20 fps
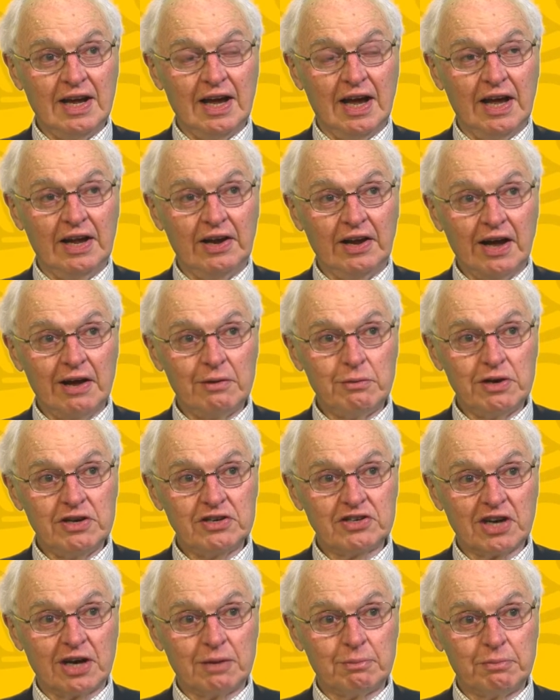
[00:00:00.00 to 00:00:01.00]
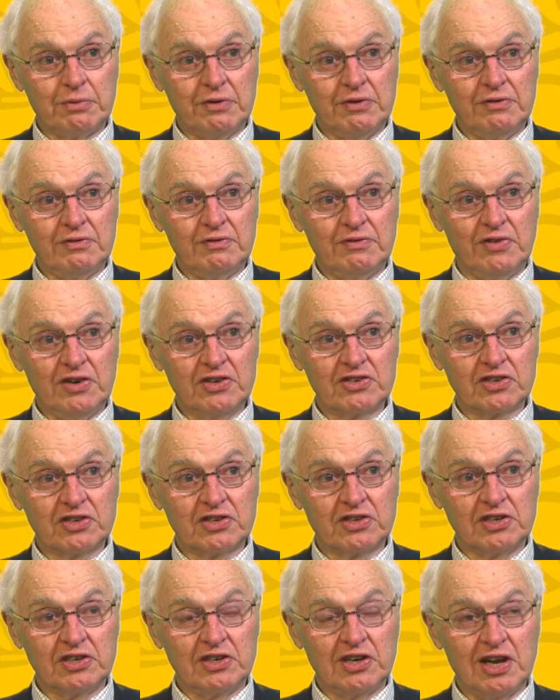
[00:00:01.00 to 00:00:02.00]
and I went up and
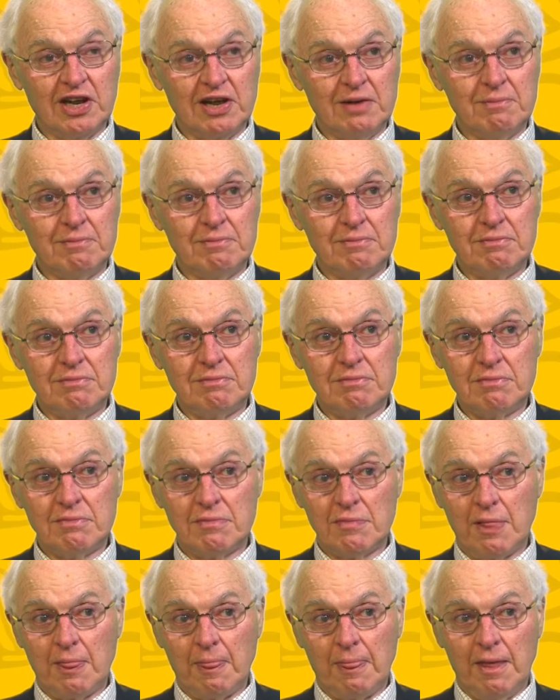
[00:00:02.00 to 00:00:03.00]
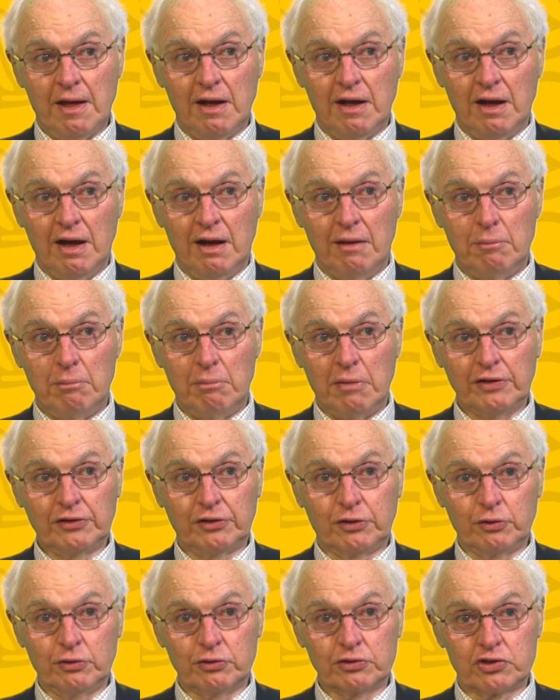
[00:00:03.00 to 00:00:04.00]
visited him a
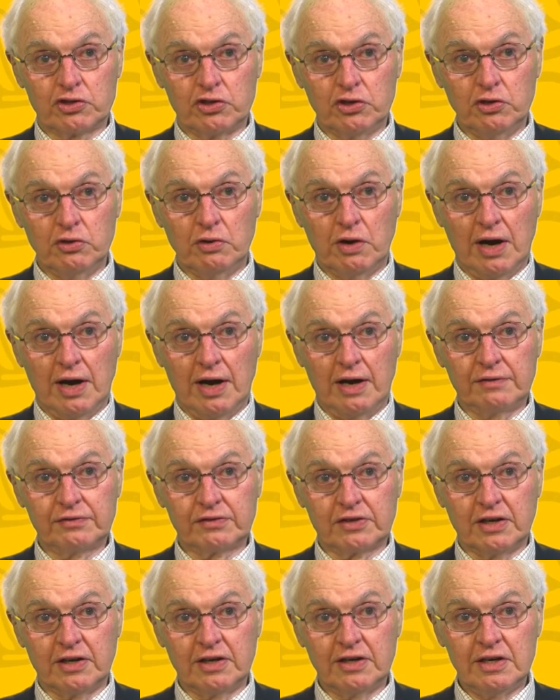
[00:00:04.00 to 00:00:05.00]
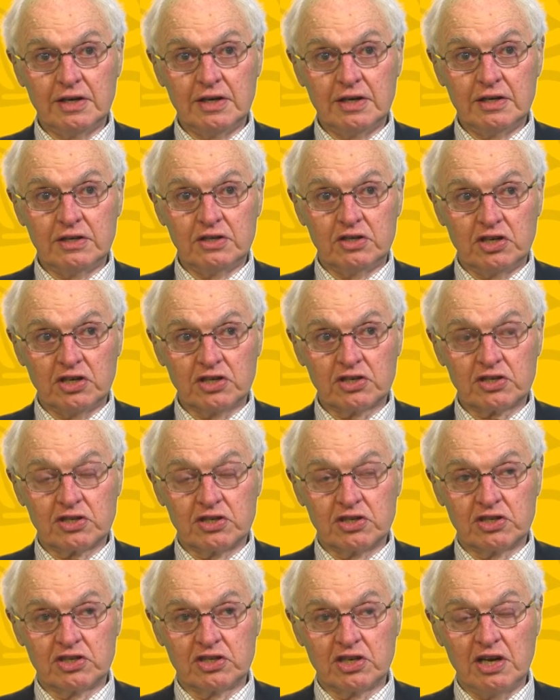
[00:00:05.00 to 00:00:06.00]
month or two after, just
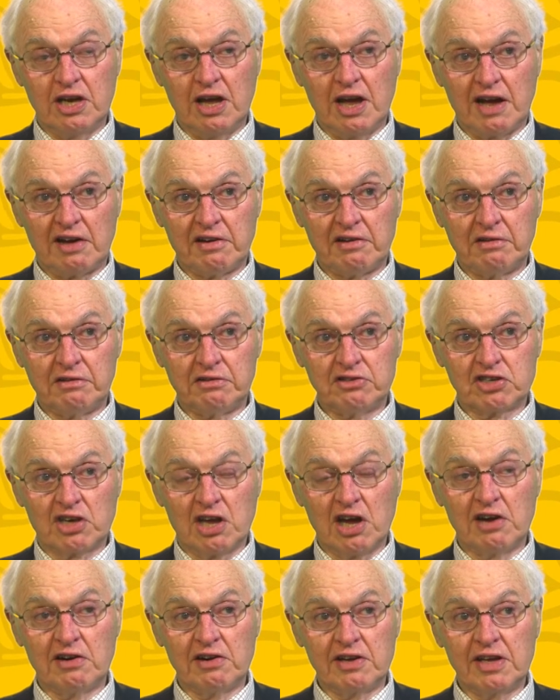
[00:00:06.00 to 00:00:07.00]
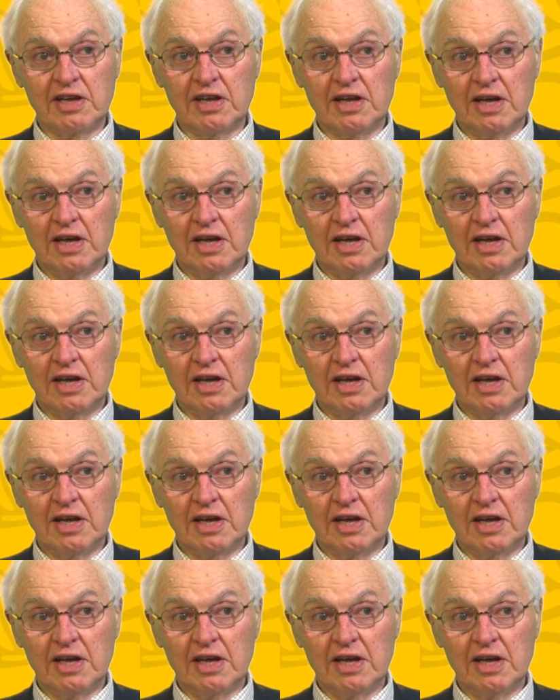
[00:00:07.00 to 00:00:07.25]
to see how he was going